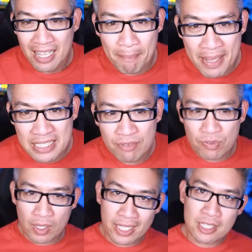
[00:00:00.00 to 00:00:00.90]
it makes it
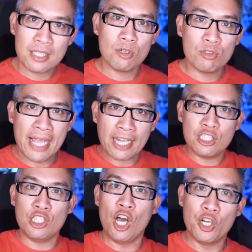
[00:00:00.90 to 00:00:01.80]
feel like Sentinel's
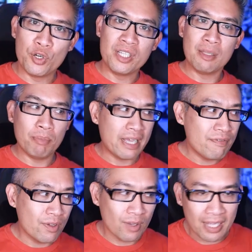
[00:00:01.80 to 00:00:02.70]
actually underneath the
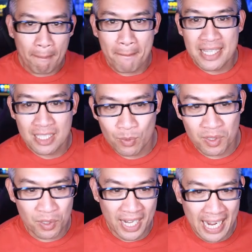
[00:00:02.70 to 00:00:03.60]
playfield, like messing
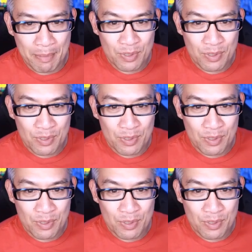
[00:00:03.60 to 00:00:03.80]
with your game.